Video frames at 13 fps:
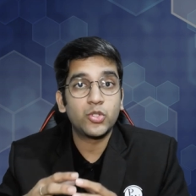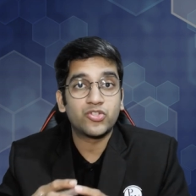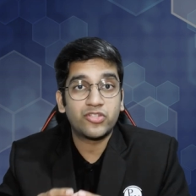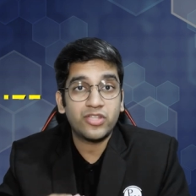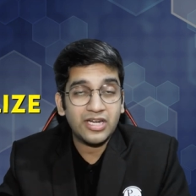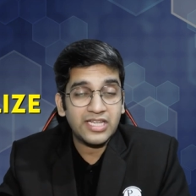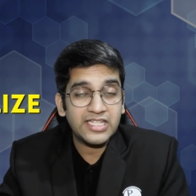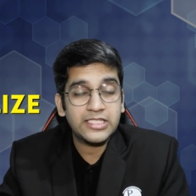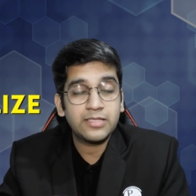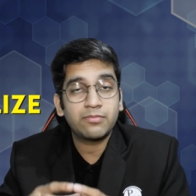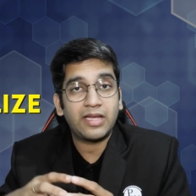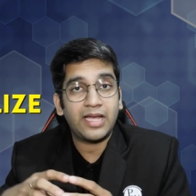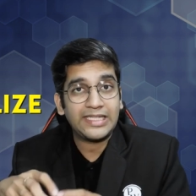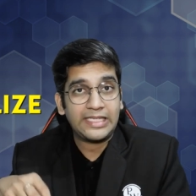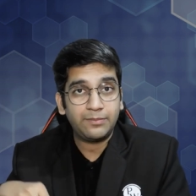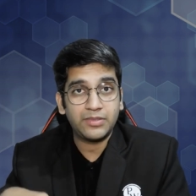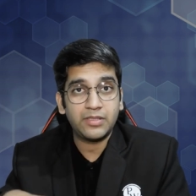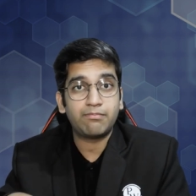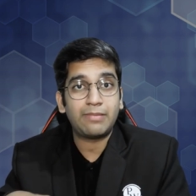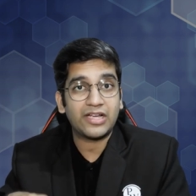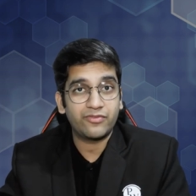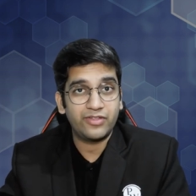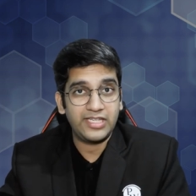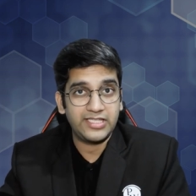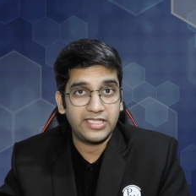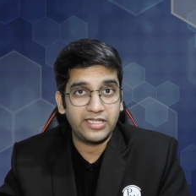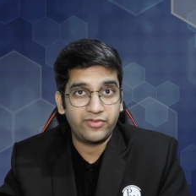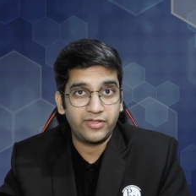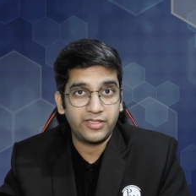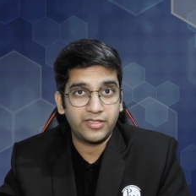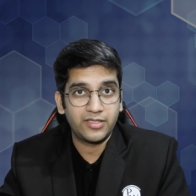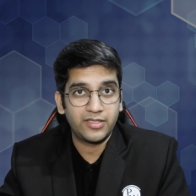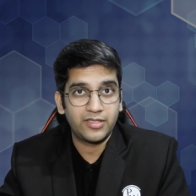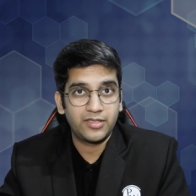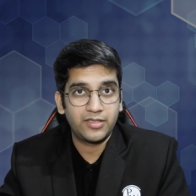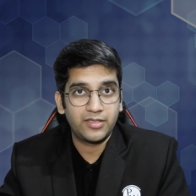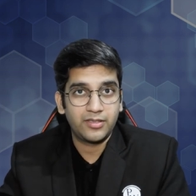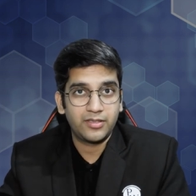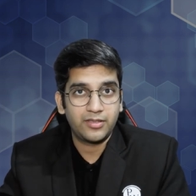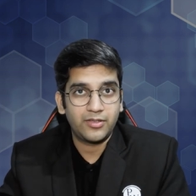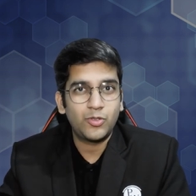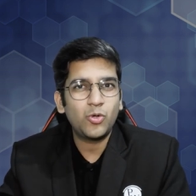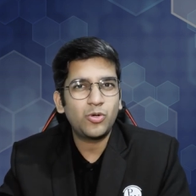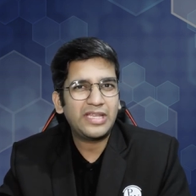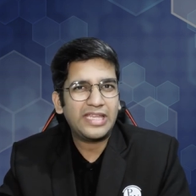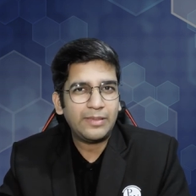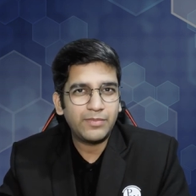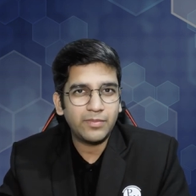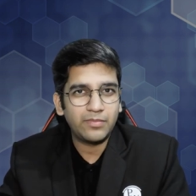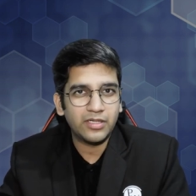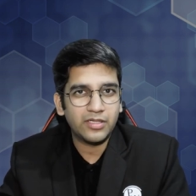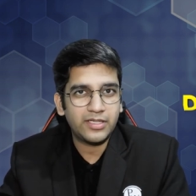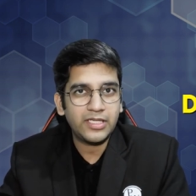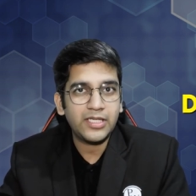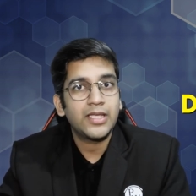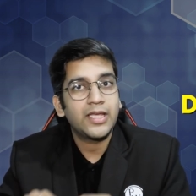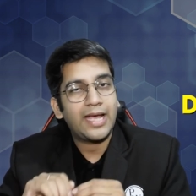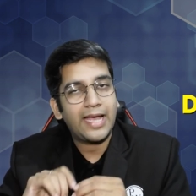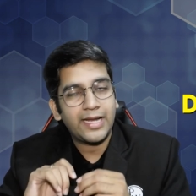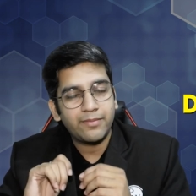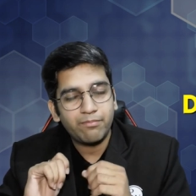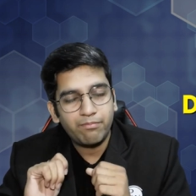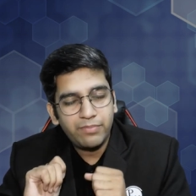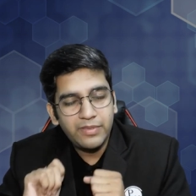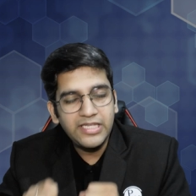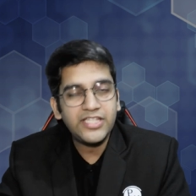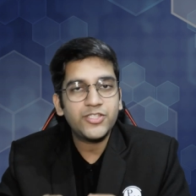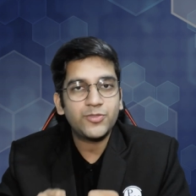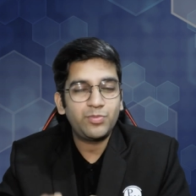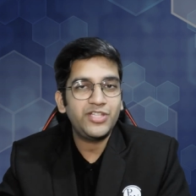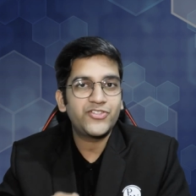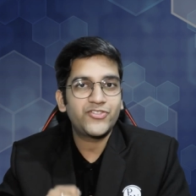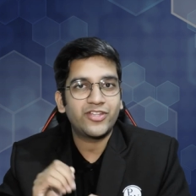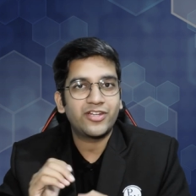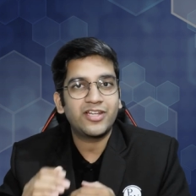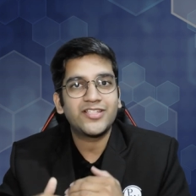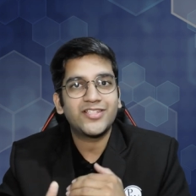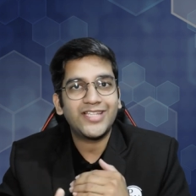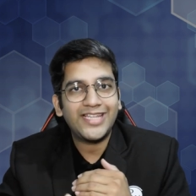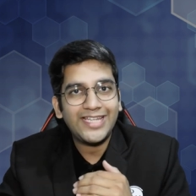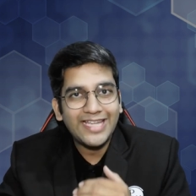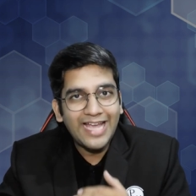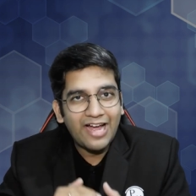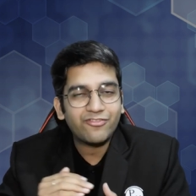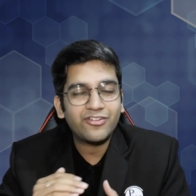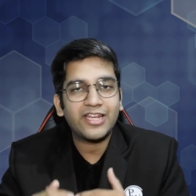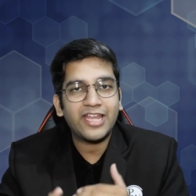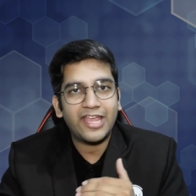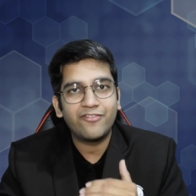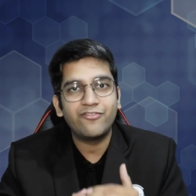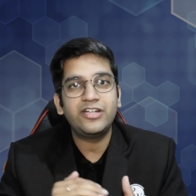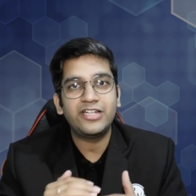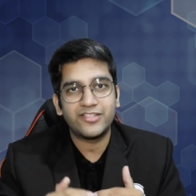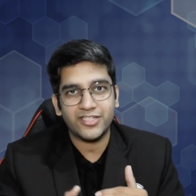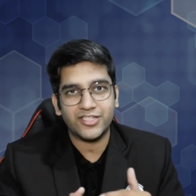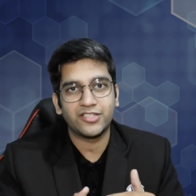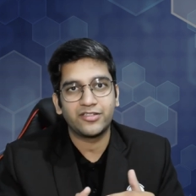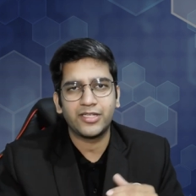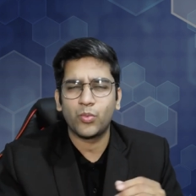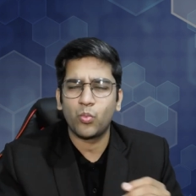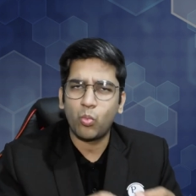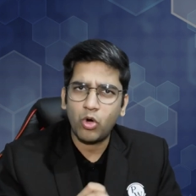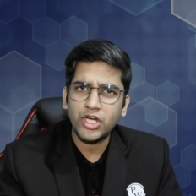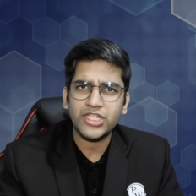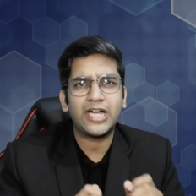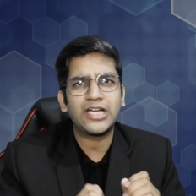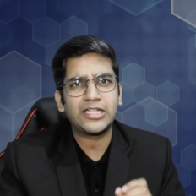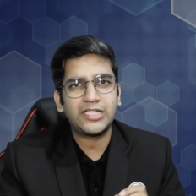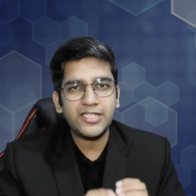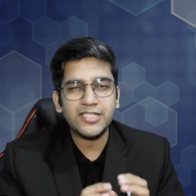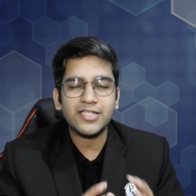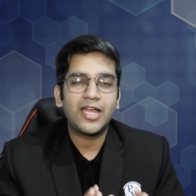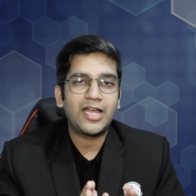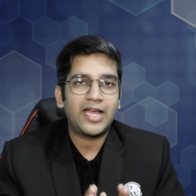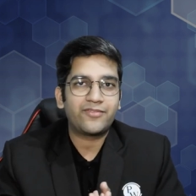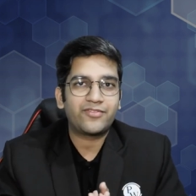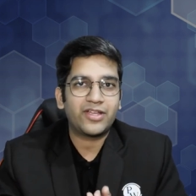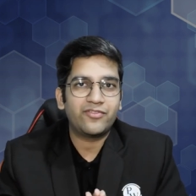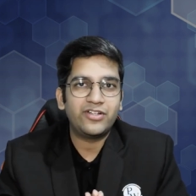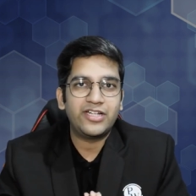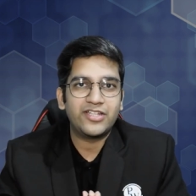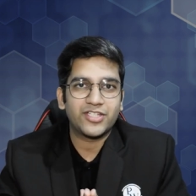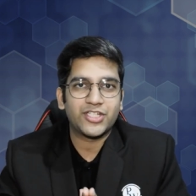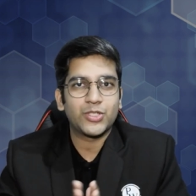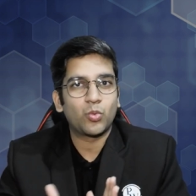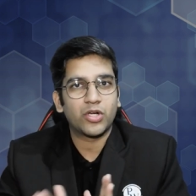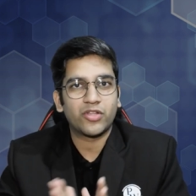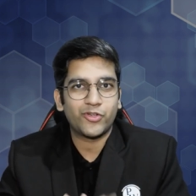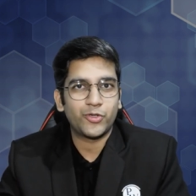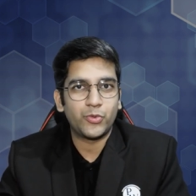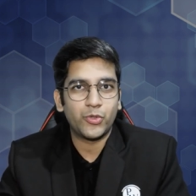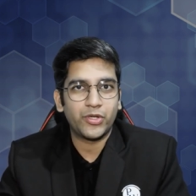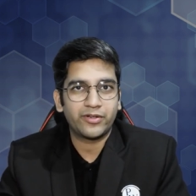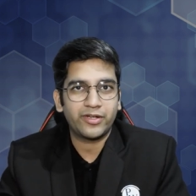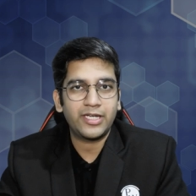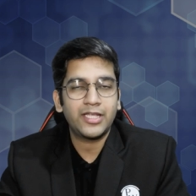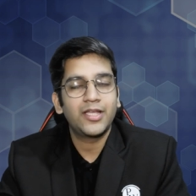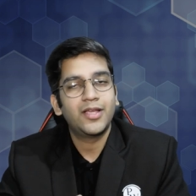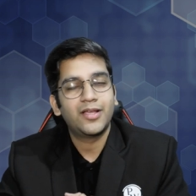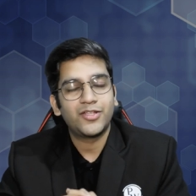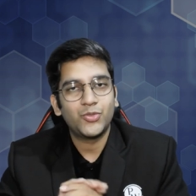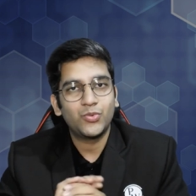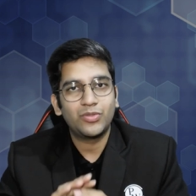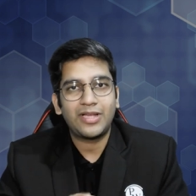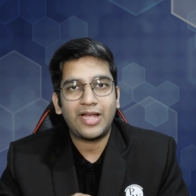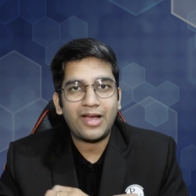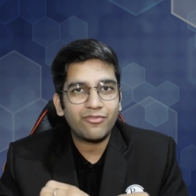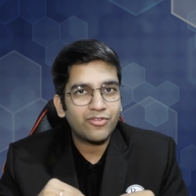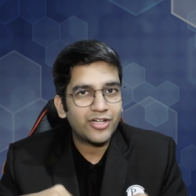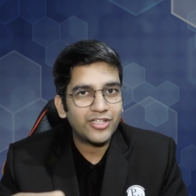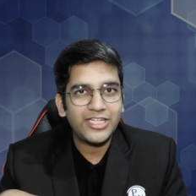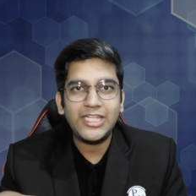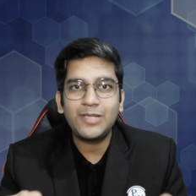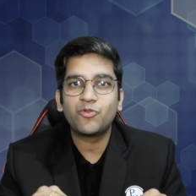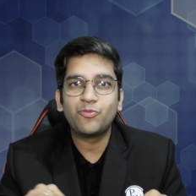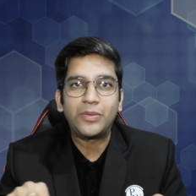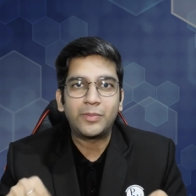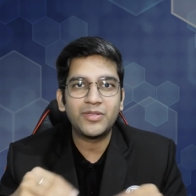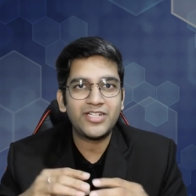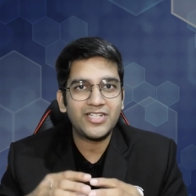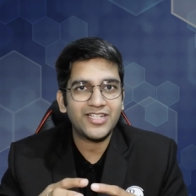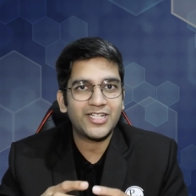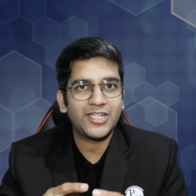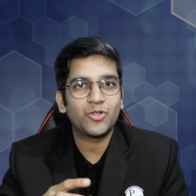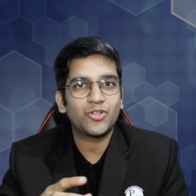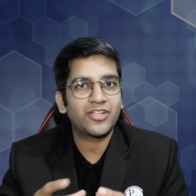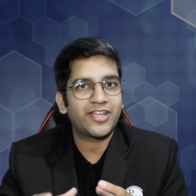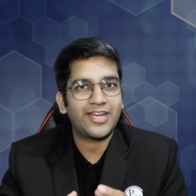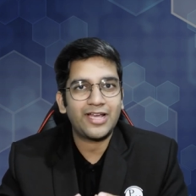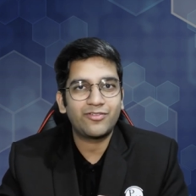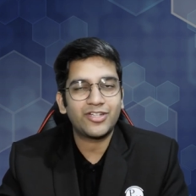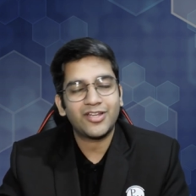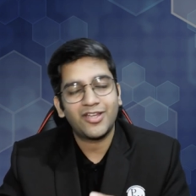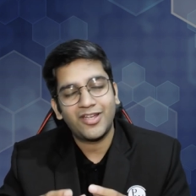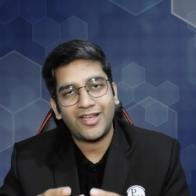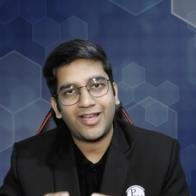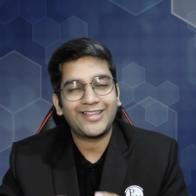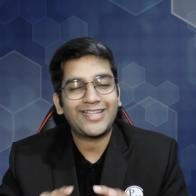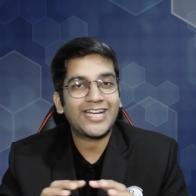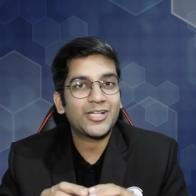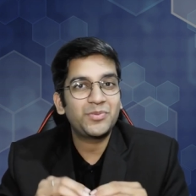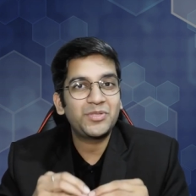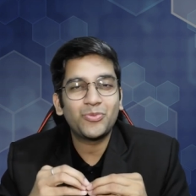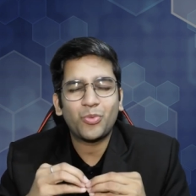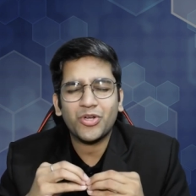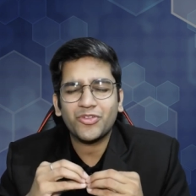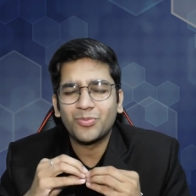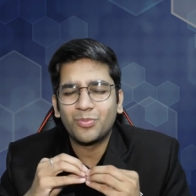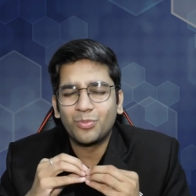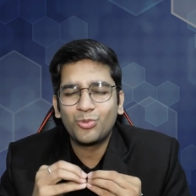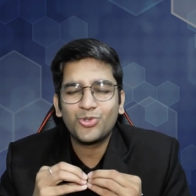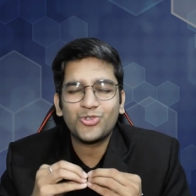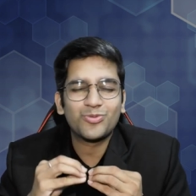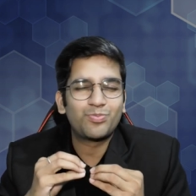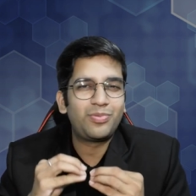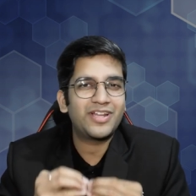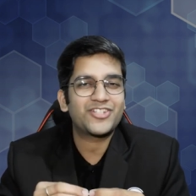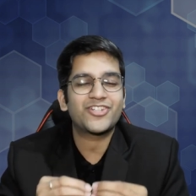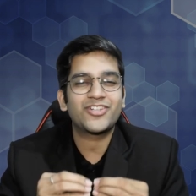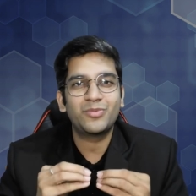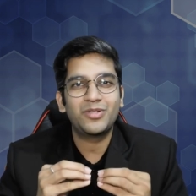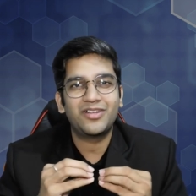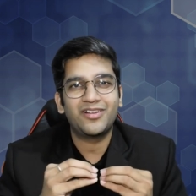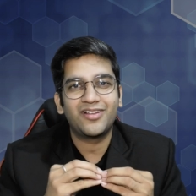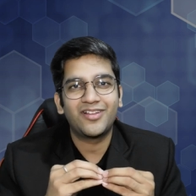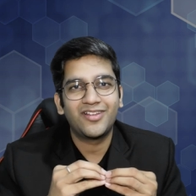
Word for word: to sterilize them and keep them back very safely. Don't keep them dirty and please, please sterilize after every dissection thing. Wash at least after every dissection, whatever you're doing, right? You will have a team of people dissecting on a cadaver, and that will be the, one of the most pleasurable